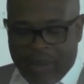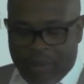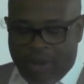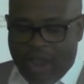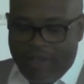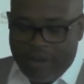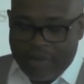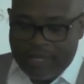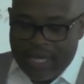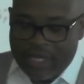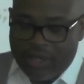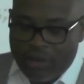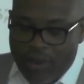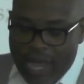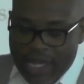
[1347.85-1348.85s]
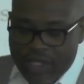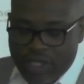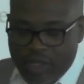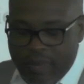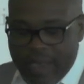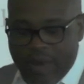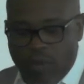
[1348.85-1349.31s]
Proverbs says the
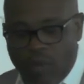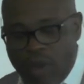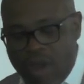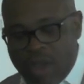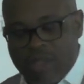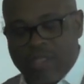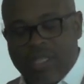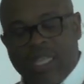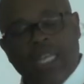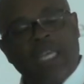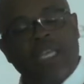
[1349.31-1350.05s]
righteous man walks in